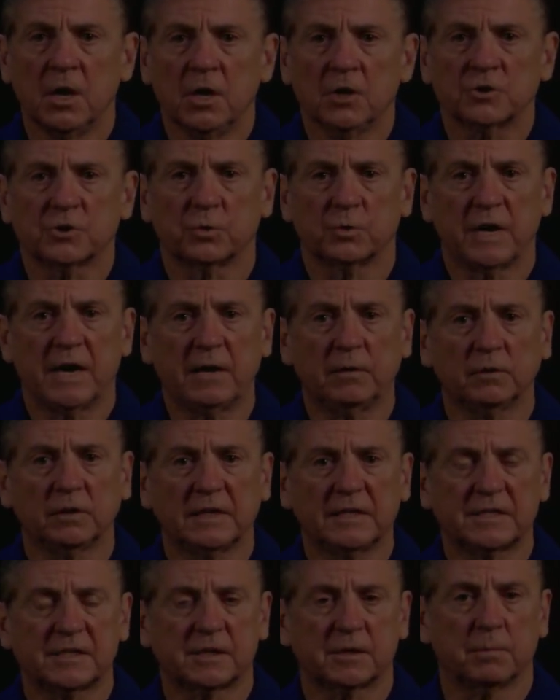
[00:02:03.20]
So now
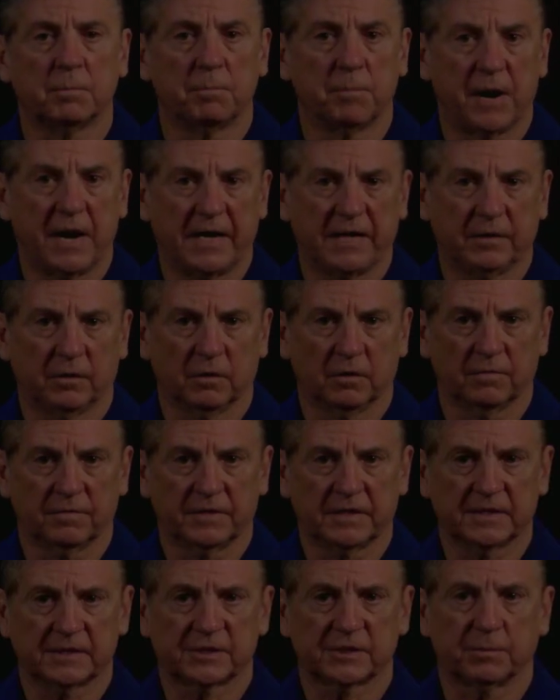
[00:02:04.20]
let's combine all of
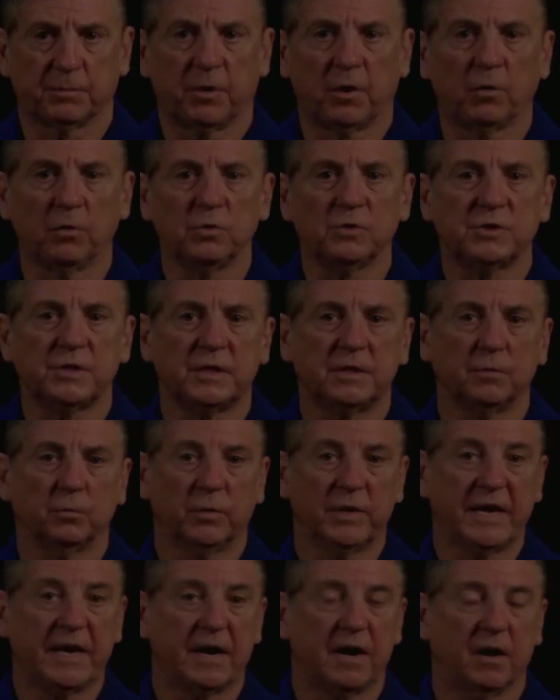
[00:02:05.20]
this. Suppose that
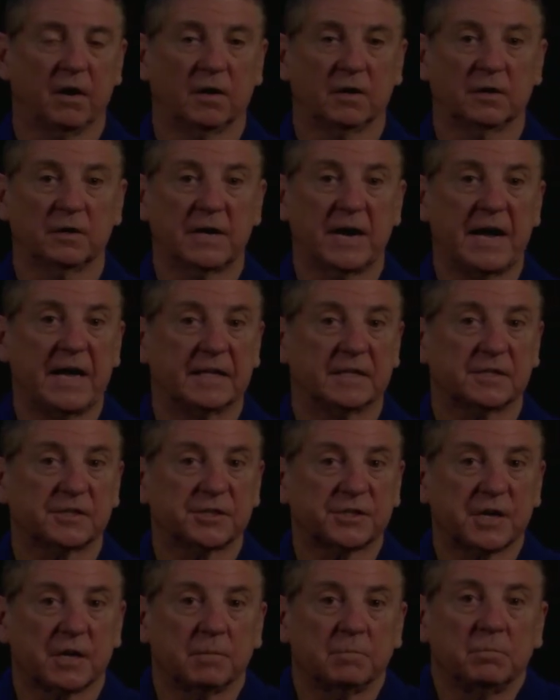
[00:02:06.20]
we are at
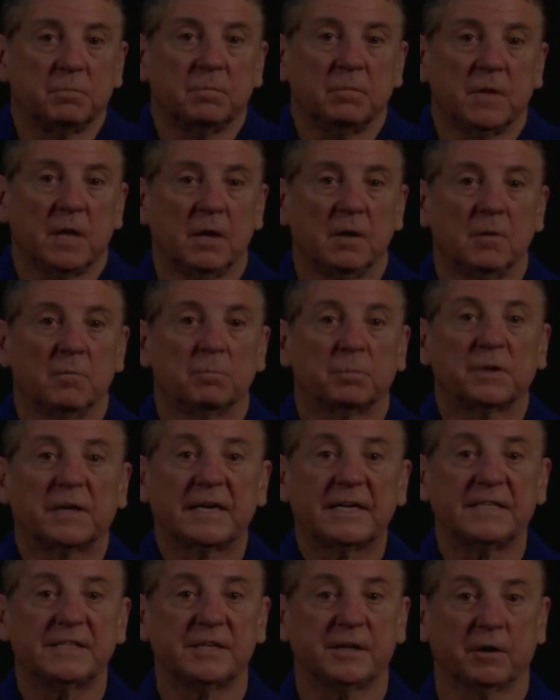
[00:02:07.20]
some
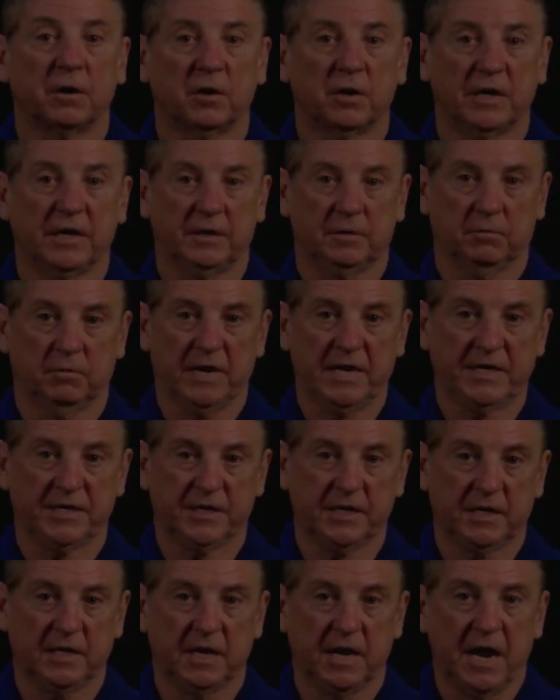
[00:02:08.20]
place in our
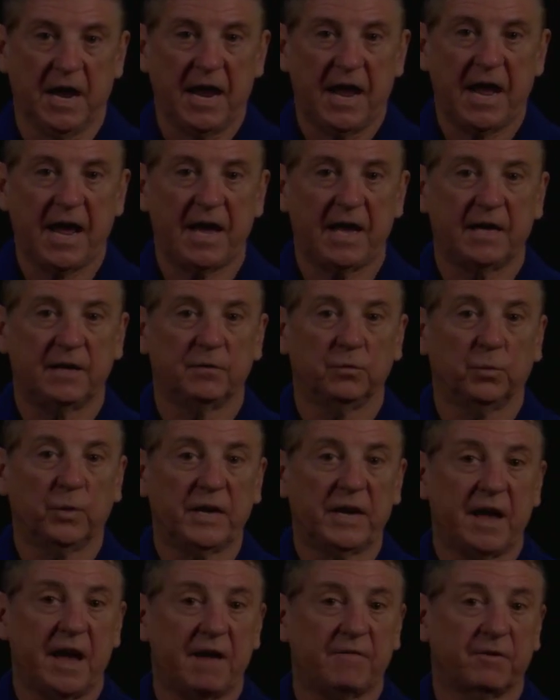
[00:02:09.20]
iteration and we
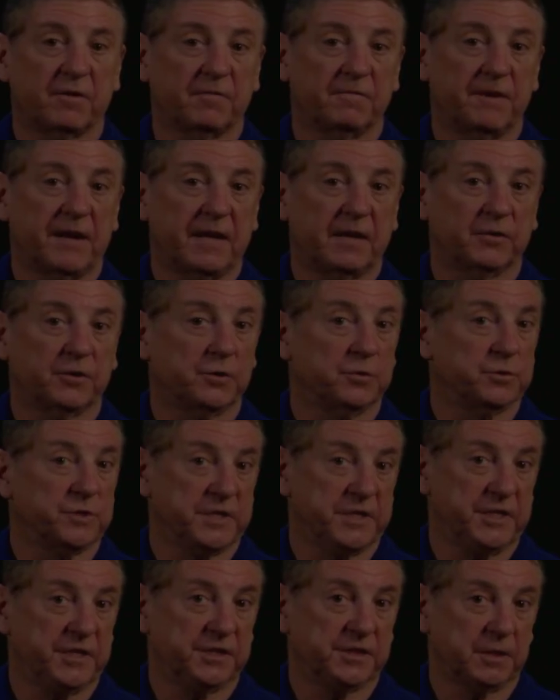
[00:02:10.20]
have a value
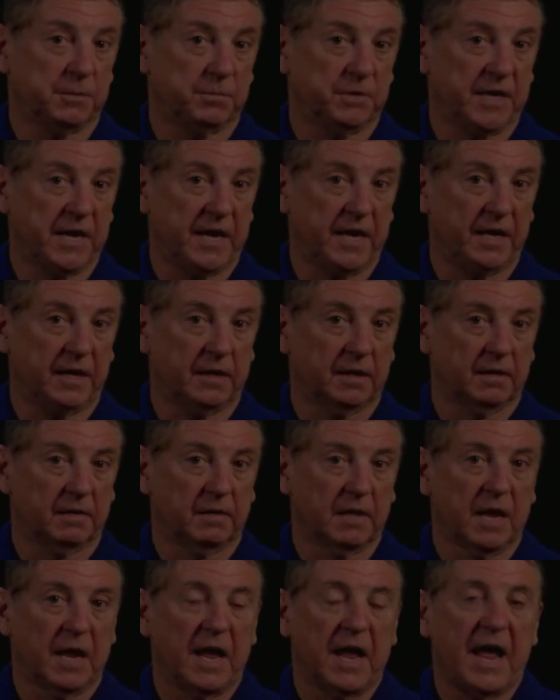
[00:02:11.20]
t sub k.
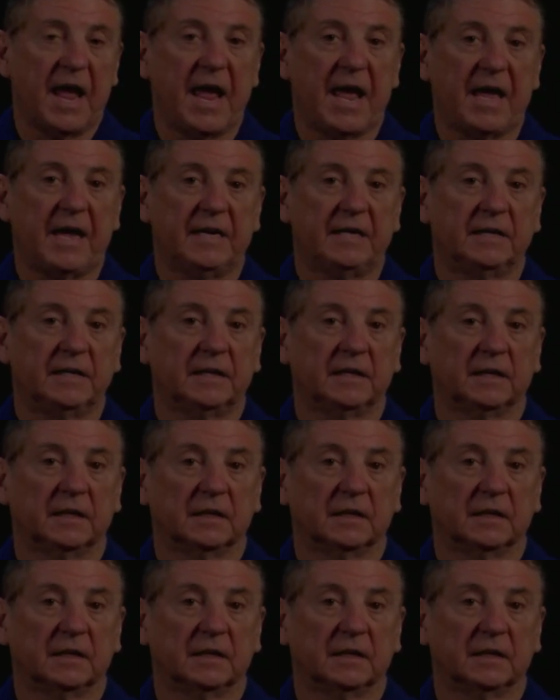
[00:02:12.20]
And